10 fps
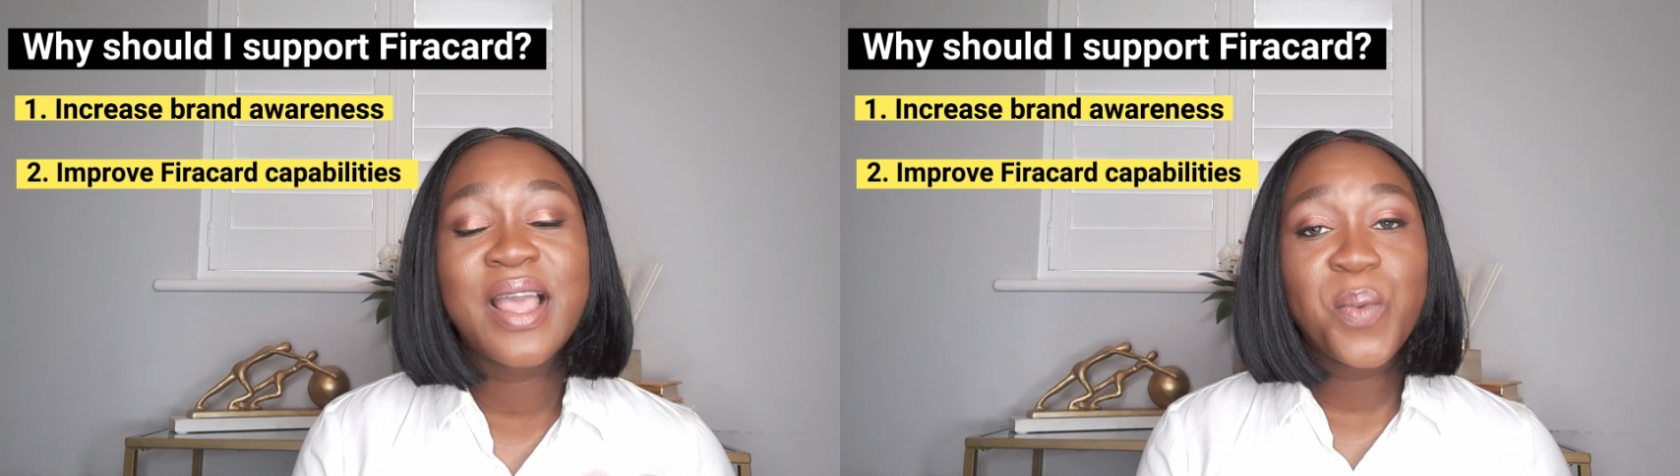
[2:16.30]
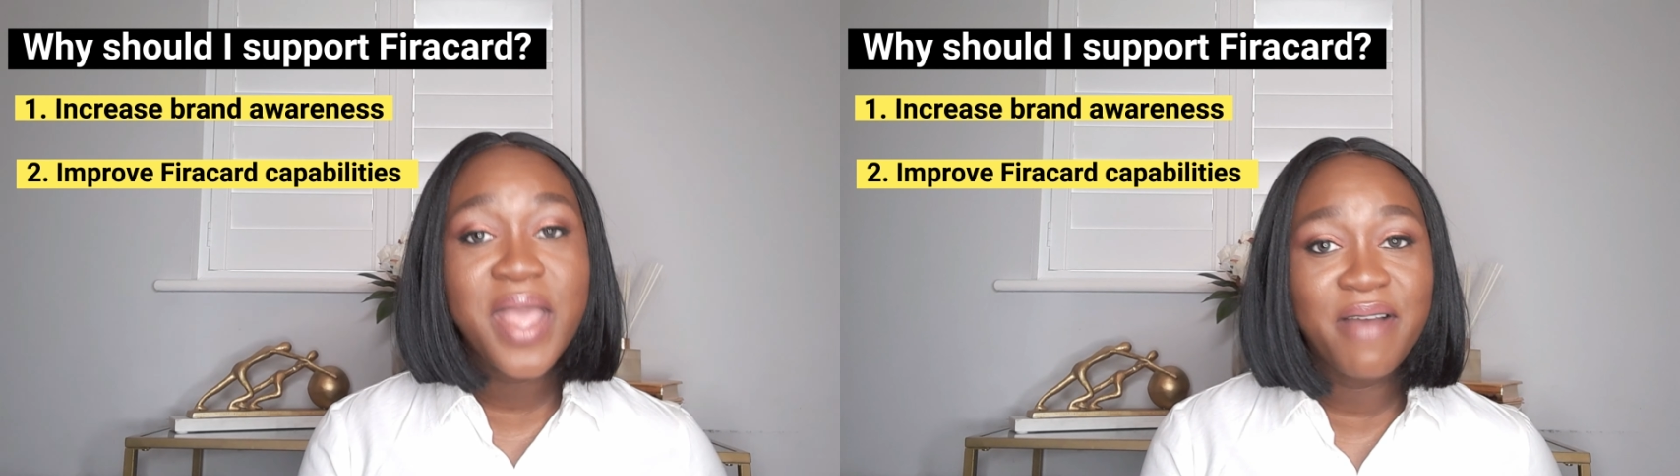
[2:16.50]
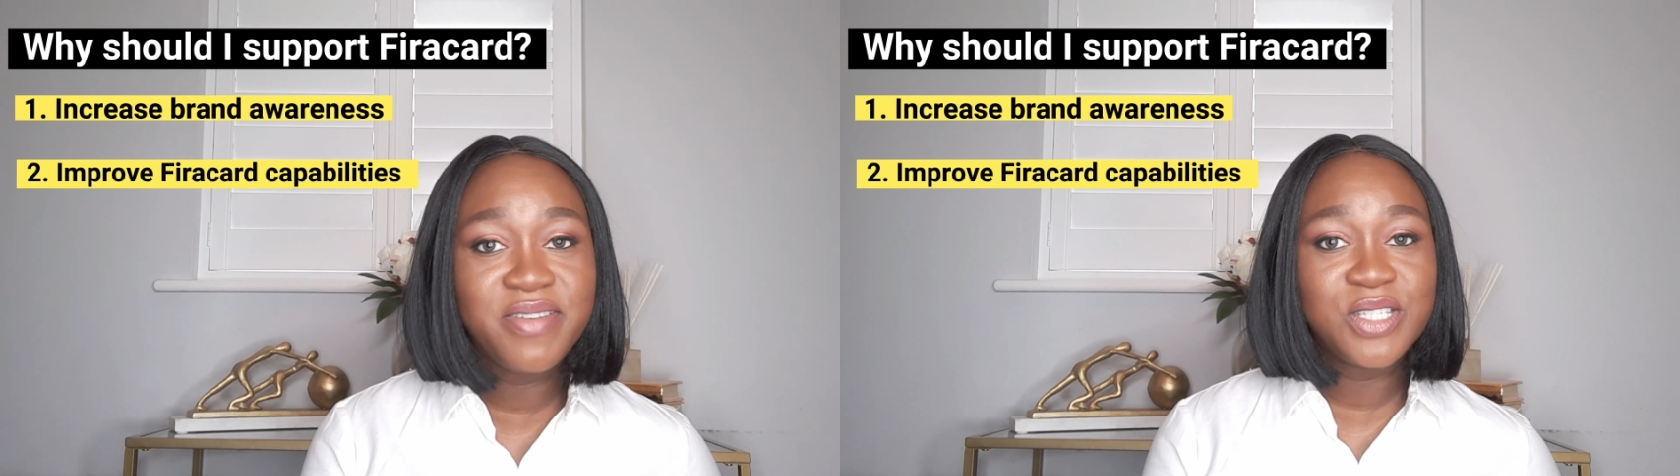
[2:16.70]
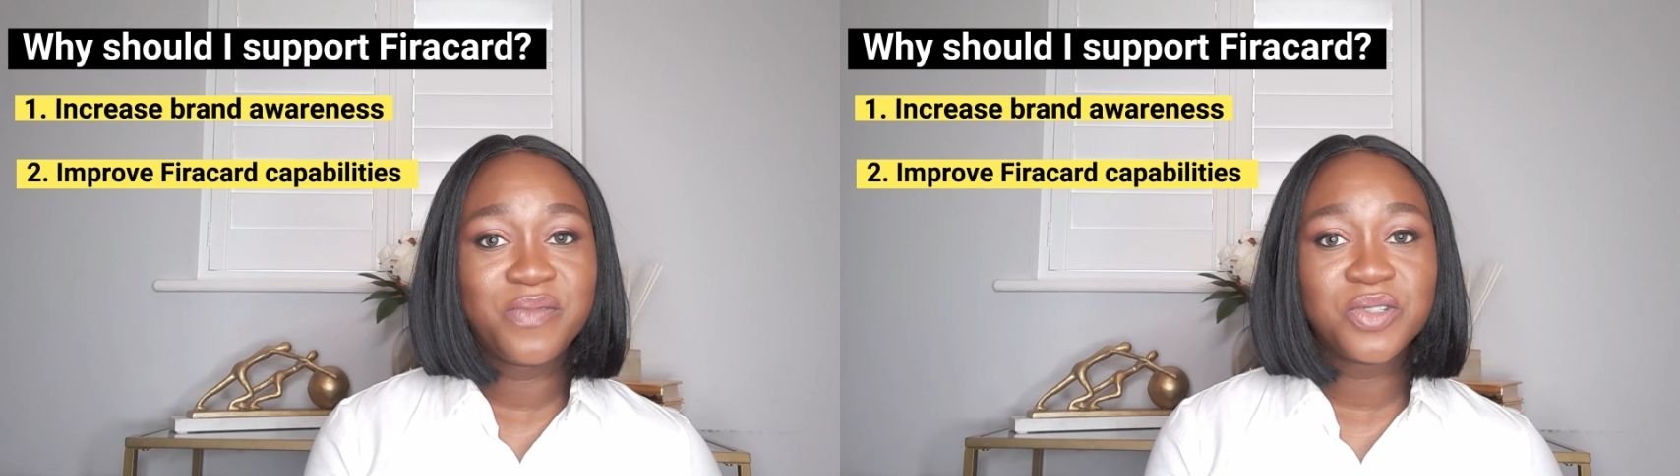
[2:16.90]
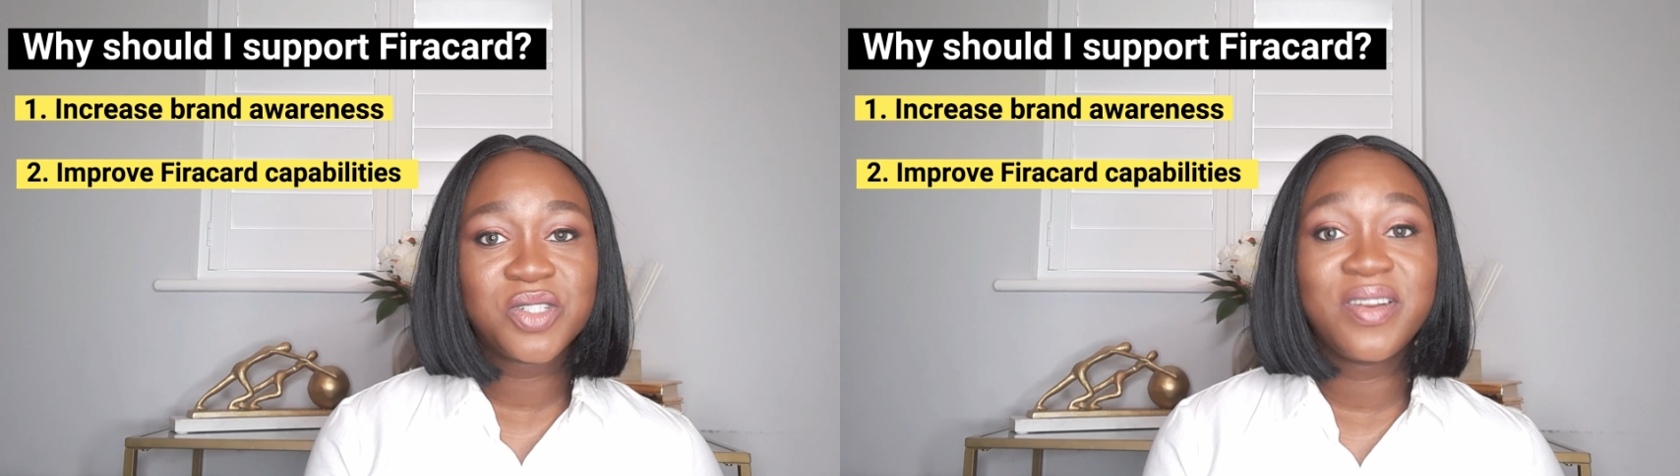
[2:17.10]
can we have this
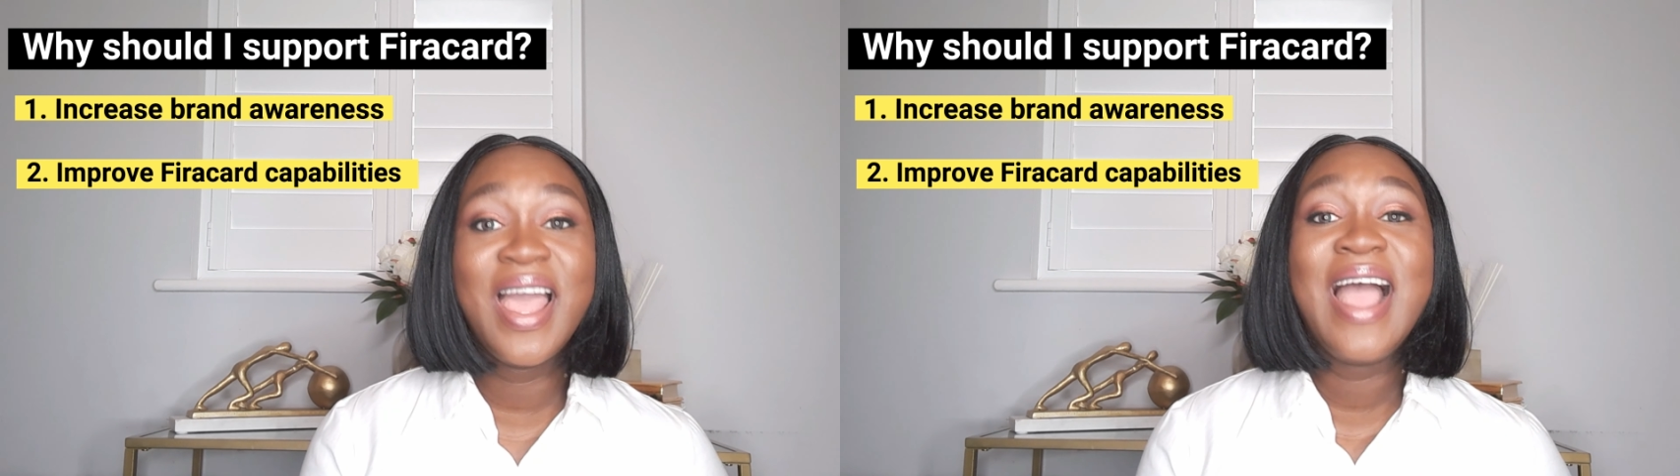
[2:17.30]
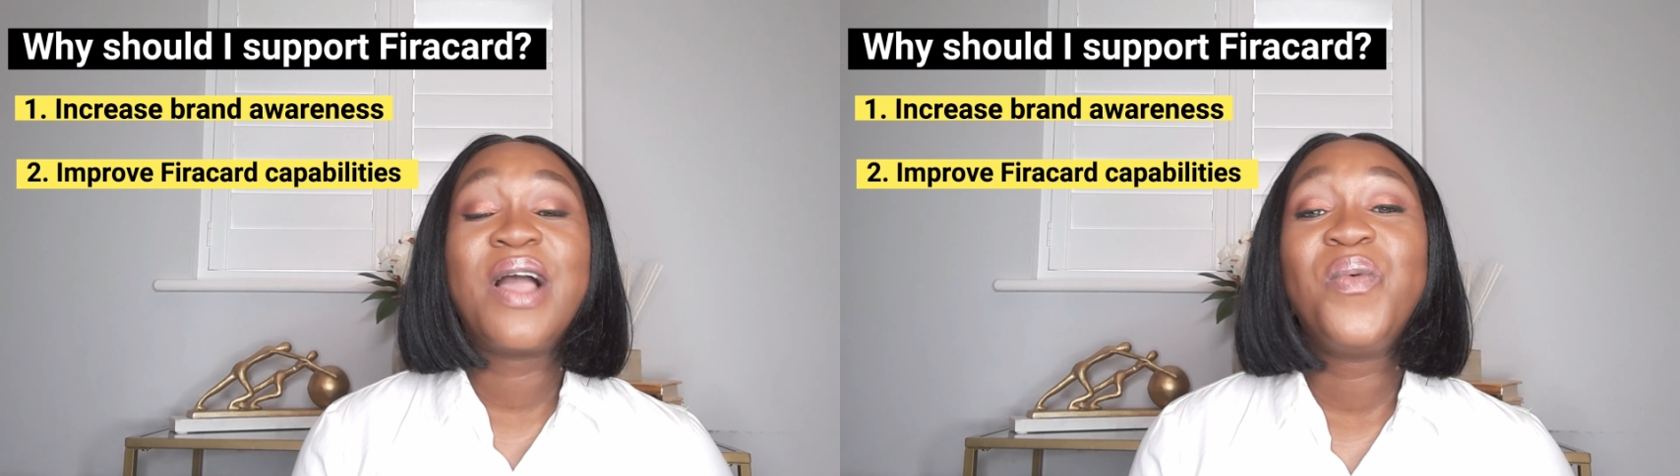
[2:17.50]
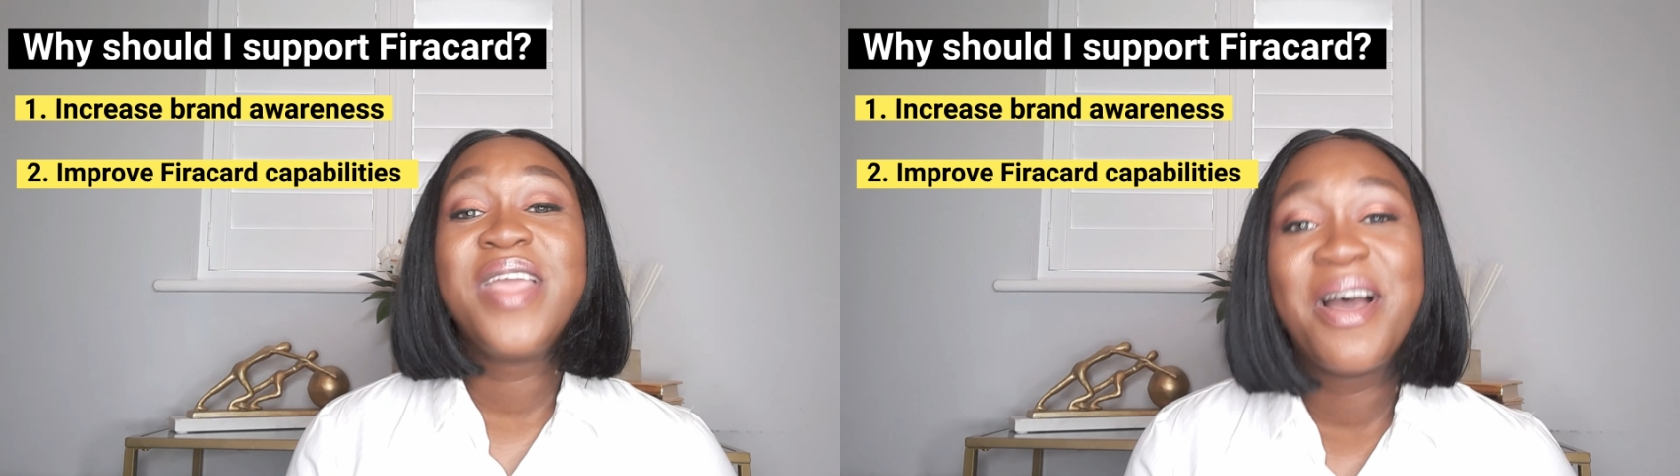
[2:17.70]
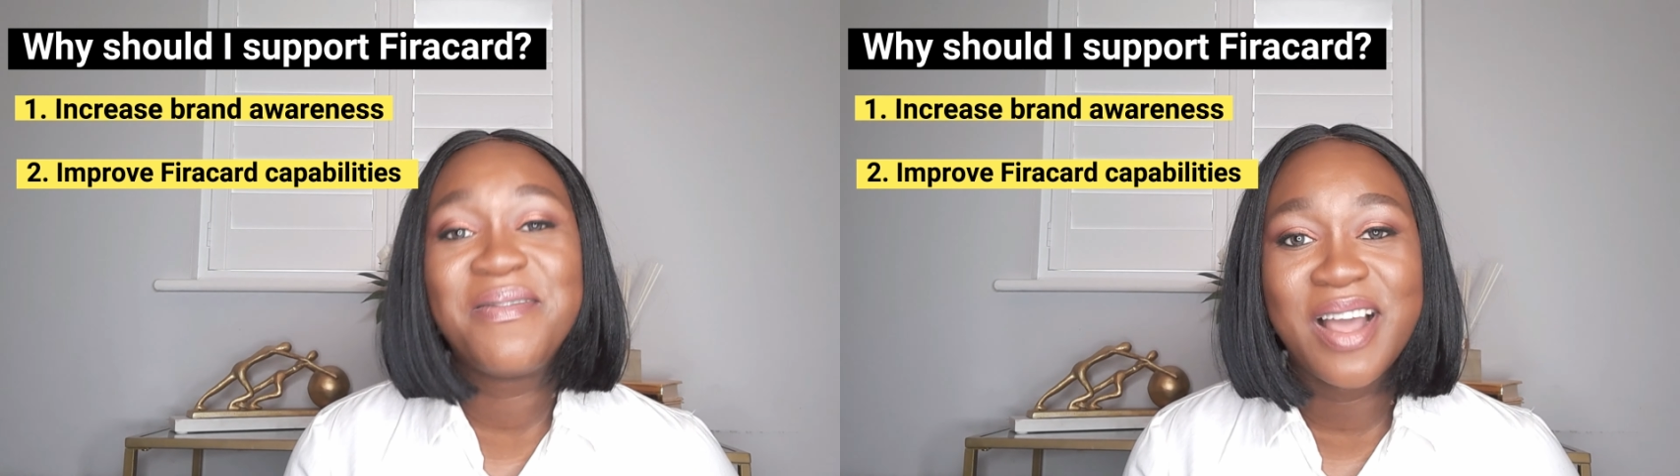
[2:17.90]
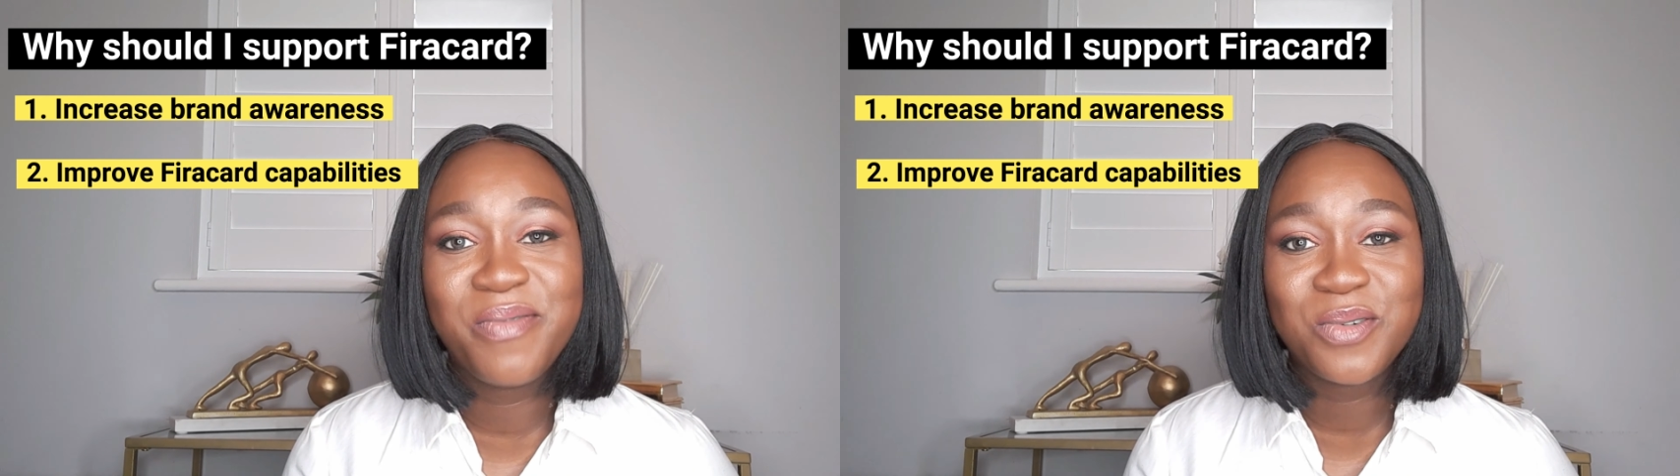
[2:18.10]
function? Can we have
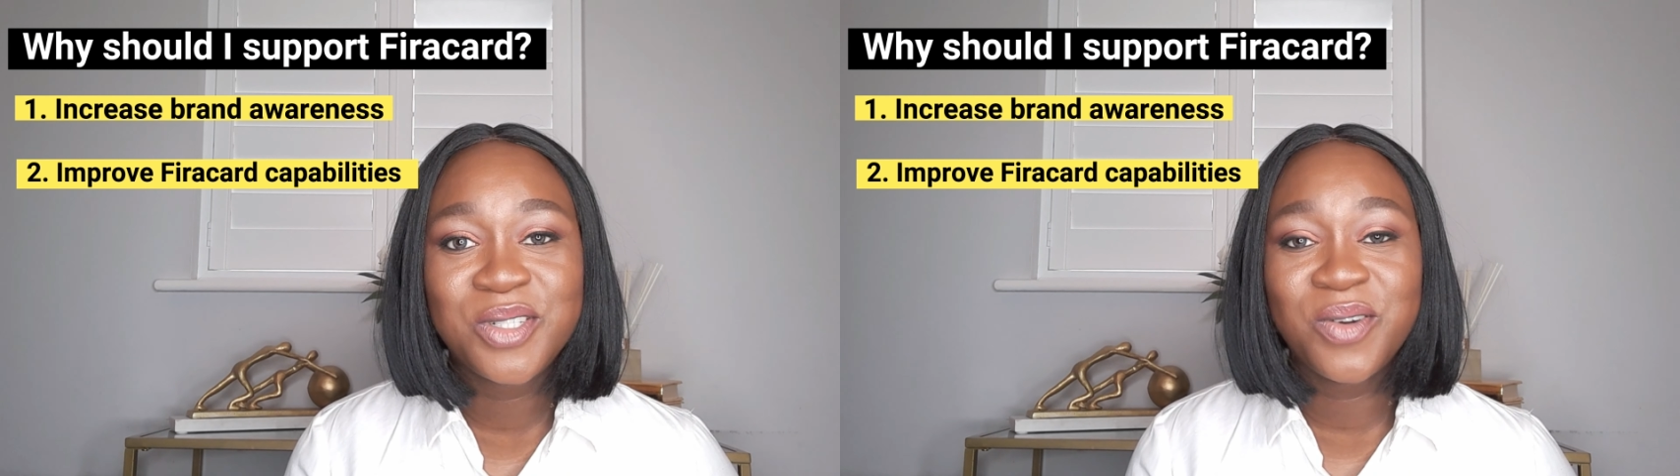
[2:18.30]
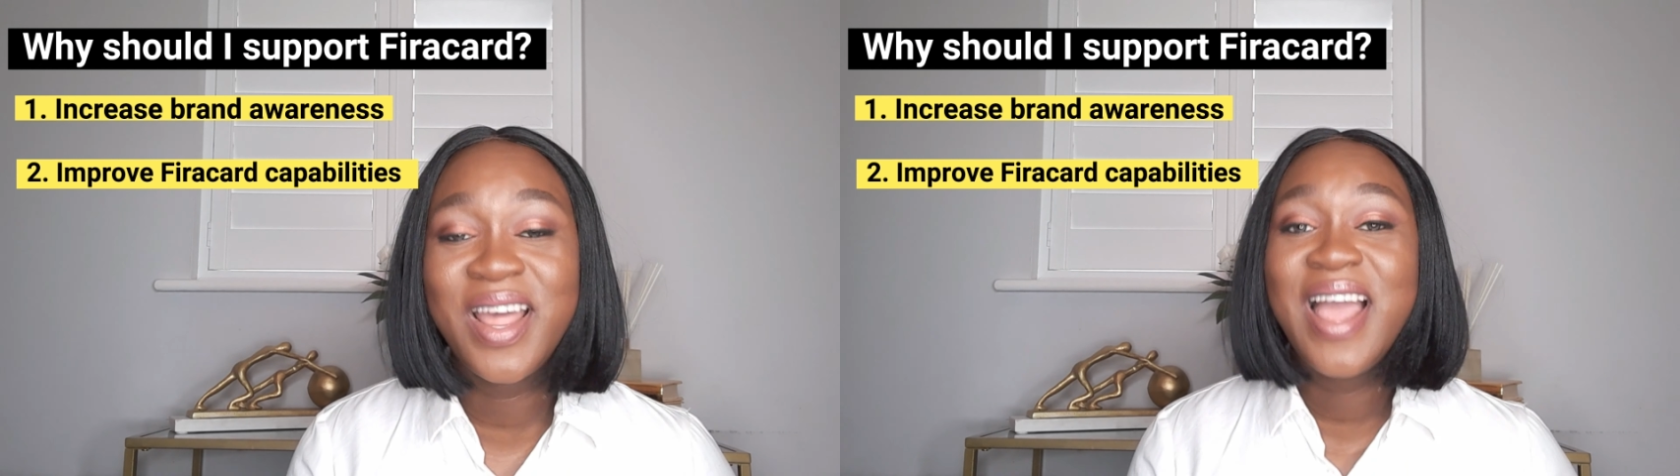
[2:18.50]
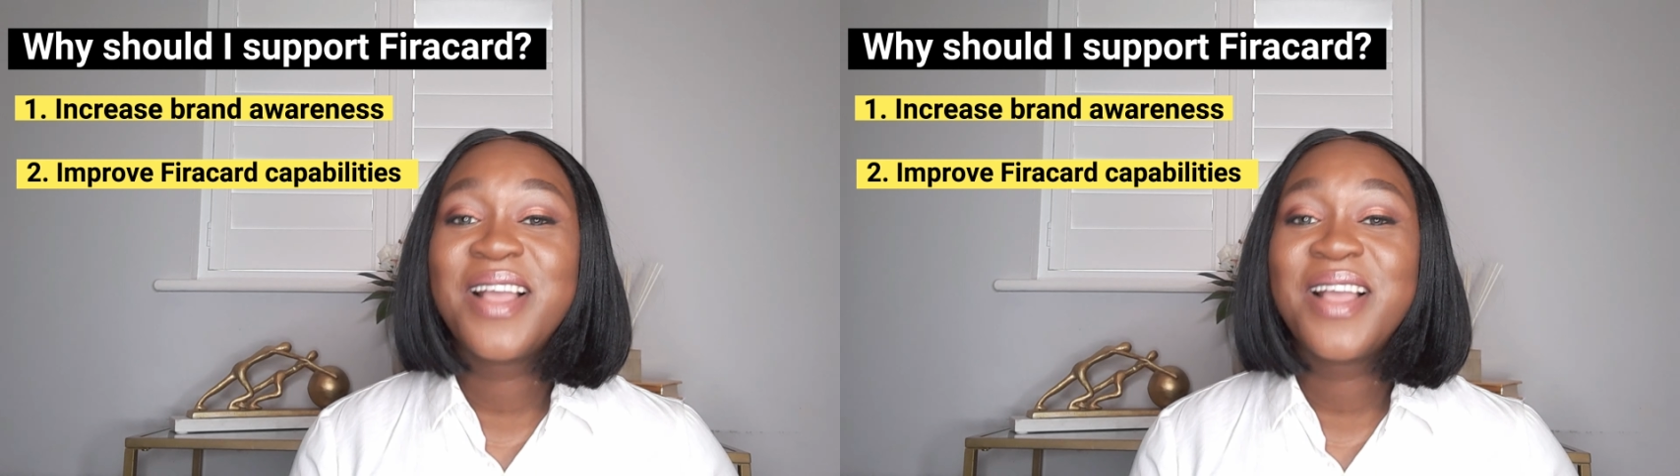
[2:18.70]
that function?